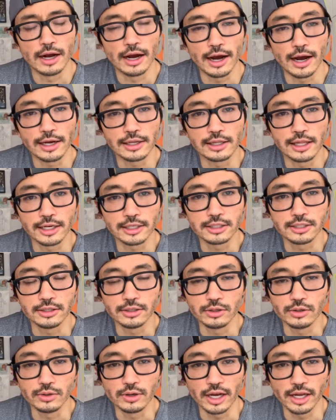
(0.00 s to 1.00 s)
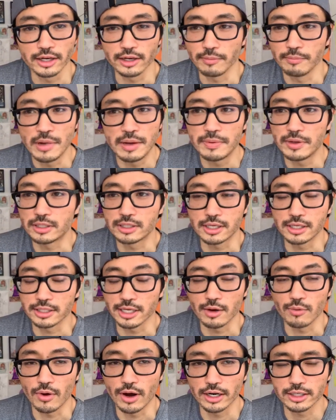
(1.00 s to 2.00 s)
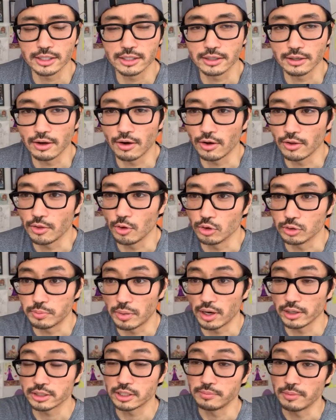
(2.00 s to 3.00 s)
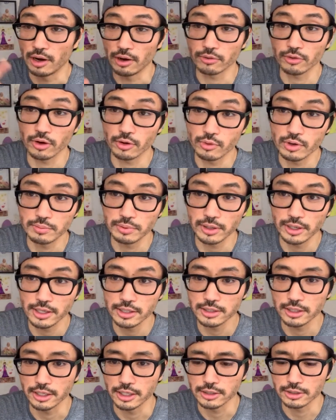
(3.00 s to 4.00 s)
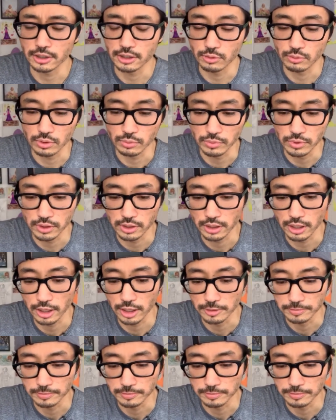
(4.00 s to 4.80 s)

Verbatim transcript: I'd like to, maybe it's because I watched all those Boston Marathon replays and I saw the one with